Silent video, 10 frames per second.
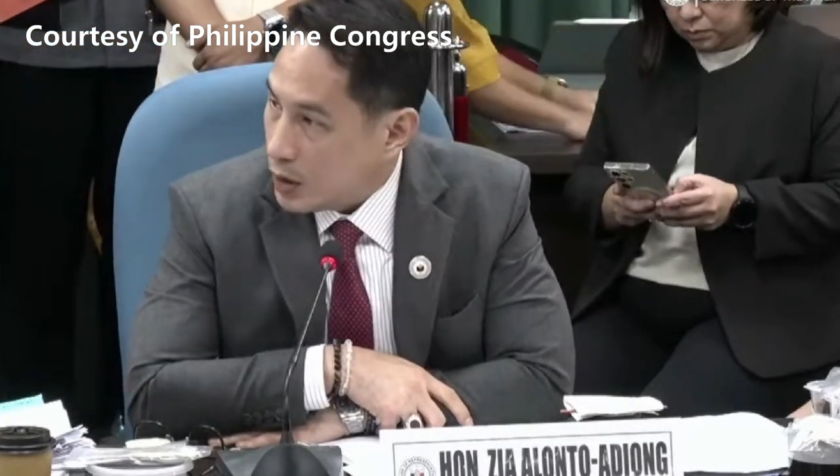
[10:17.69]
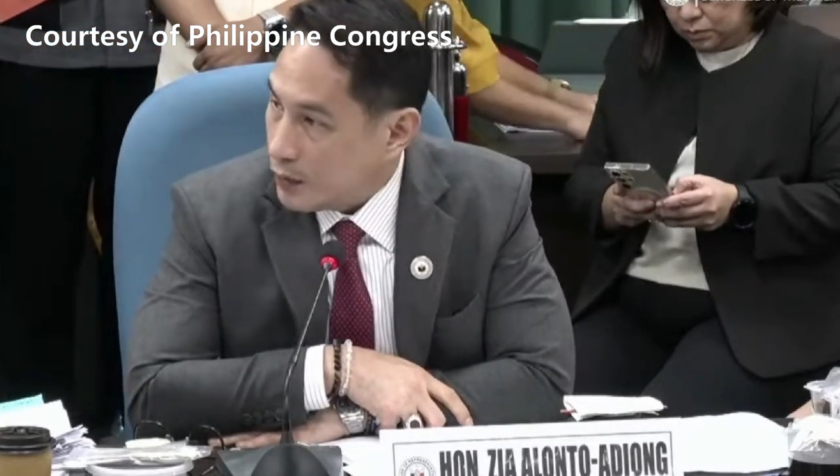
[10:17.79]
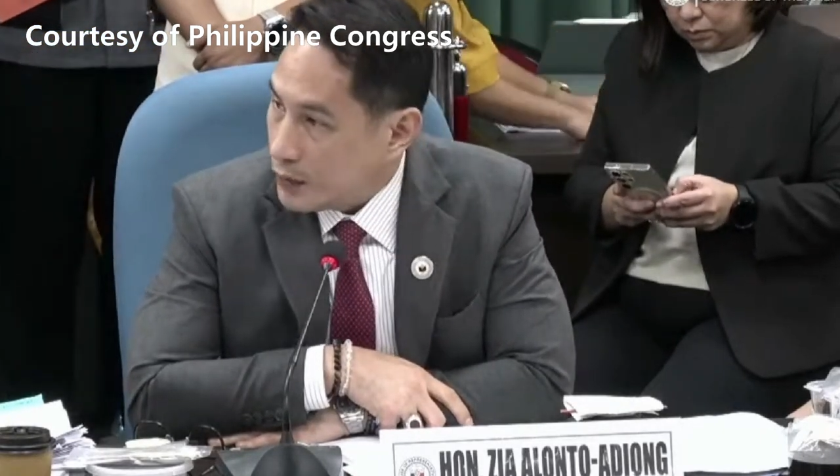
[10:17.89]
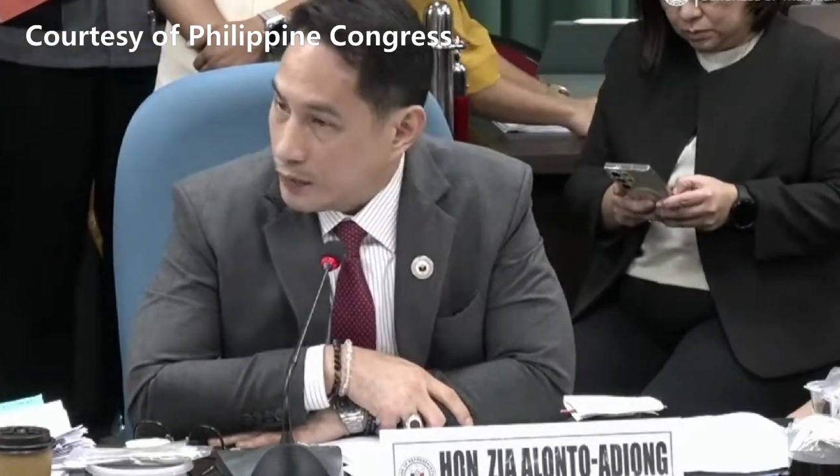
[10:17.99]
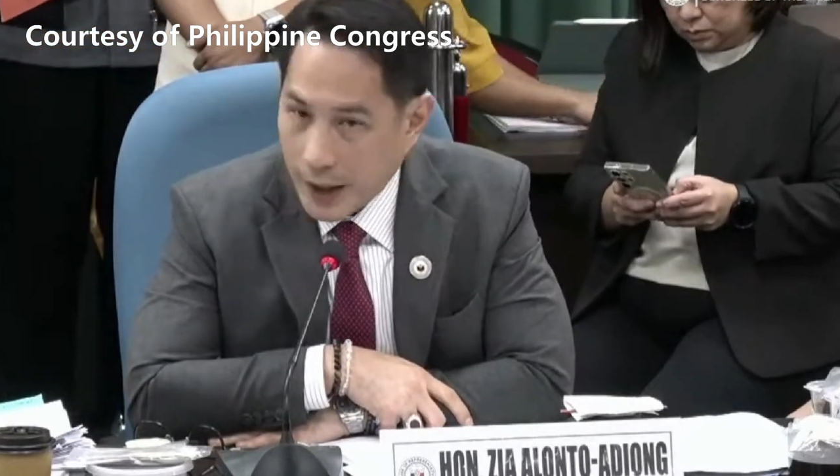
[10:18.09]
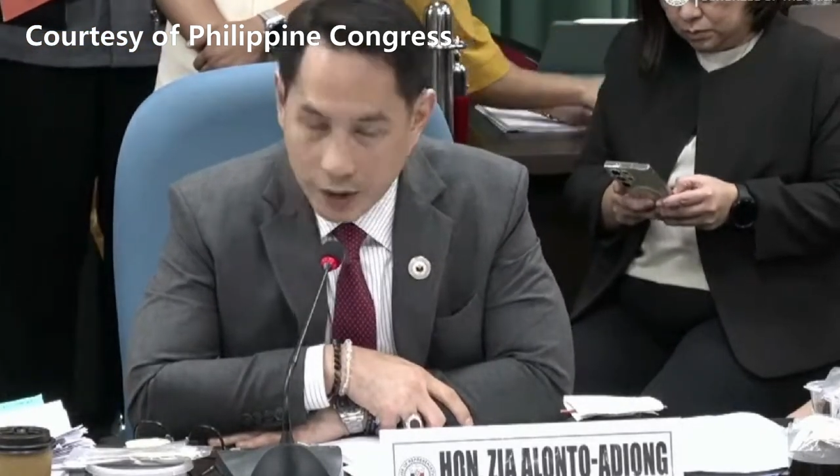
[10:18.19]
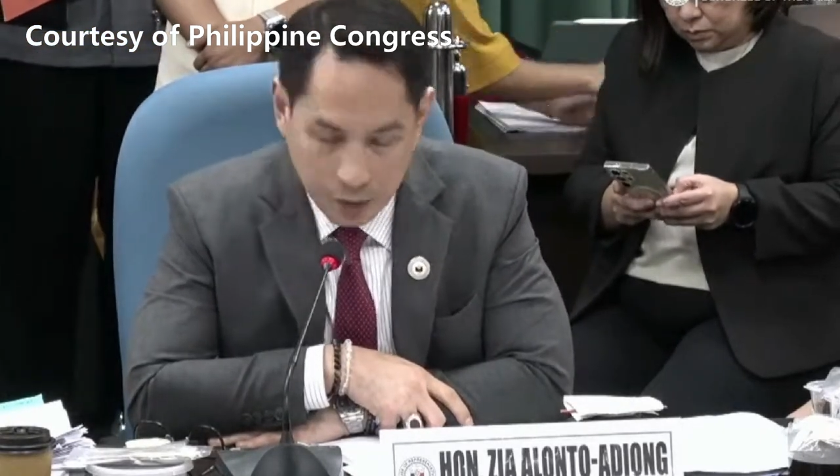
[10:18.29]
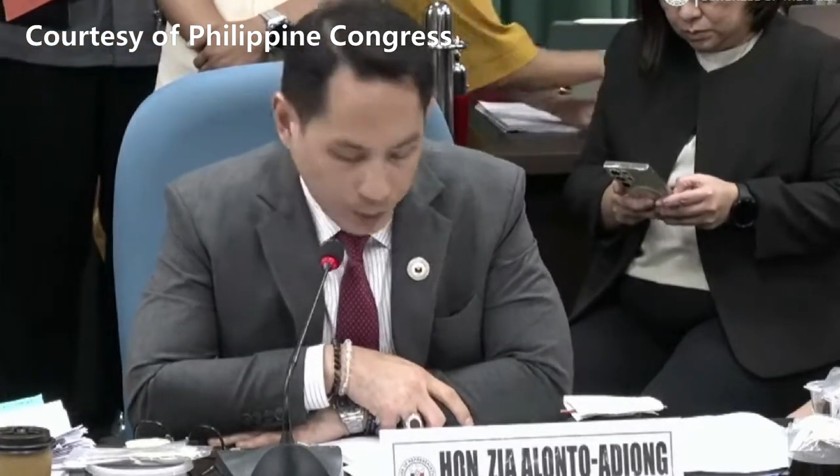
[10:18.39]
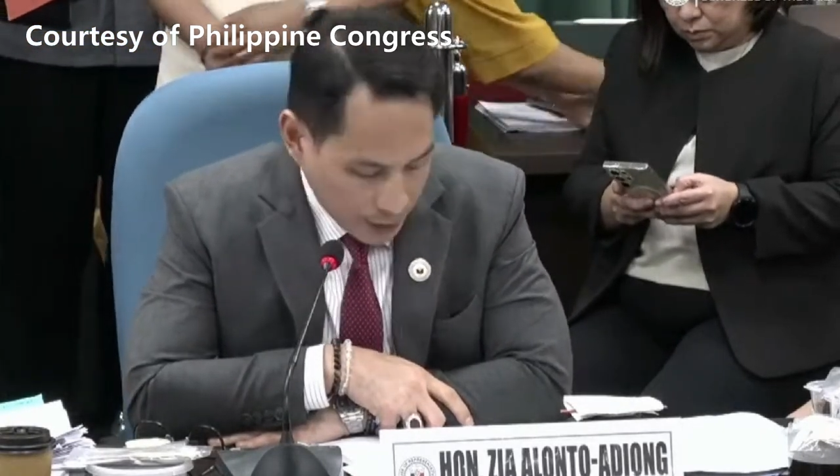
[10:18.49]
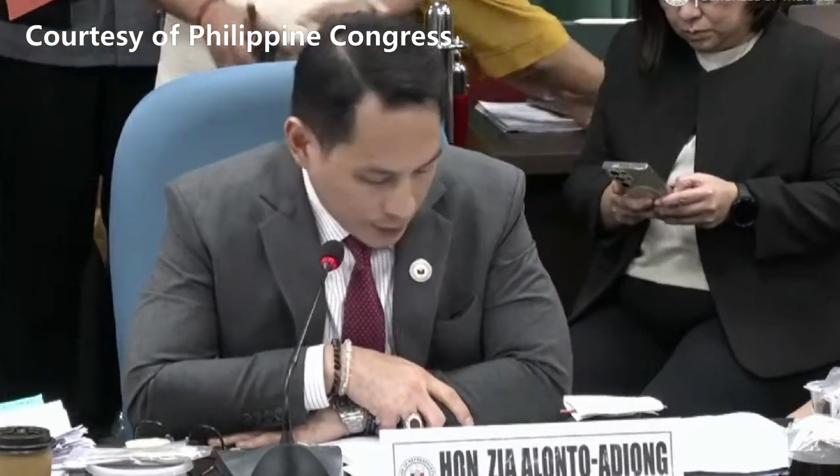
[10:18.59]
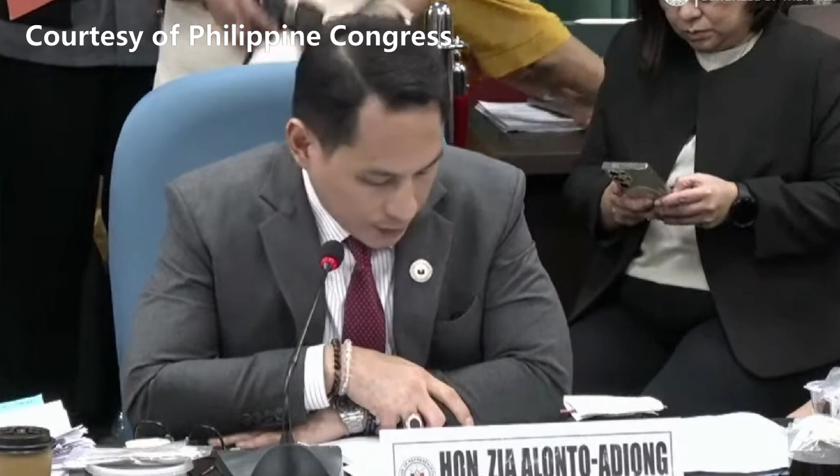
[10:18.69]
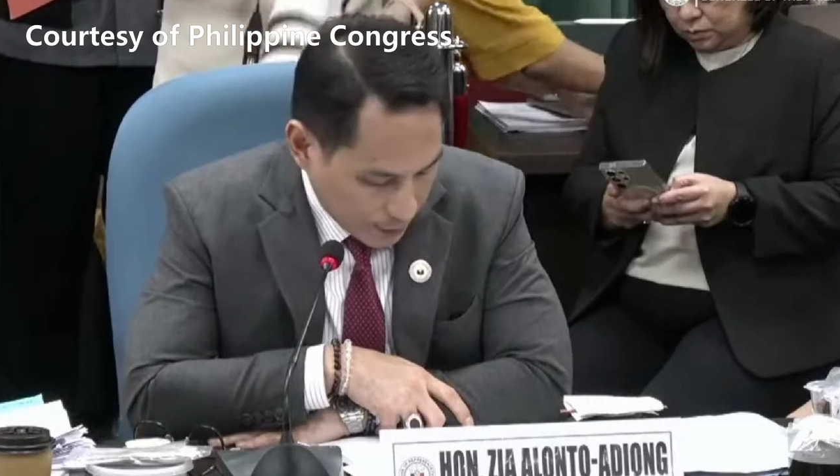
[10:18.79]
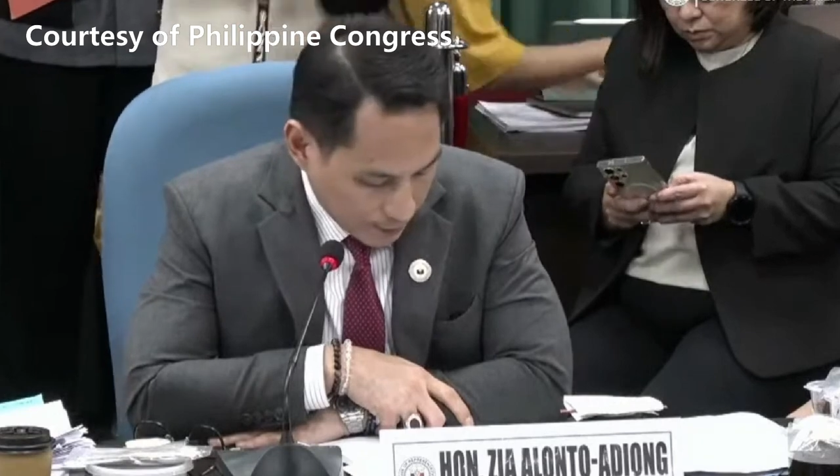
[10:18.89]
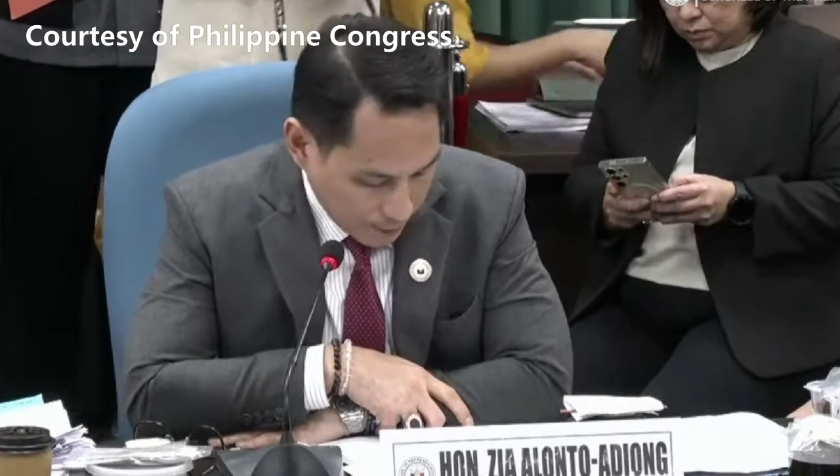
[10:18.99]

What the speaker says: of the Vice President.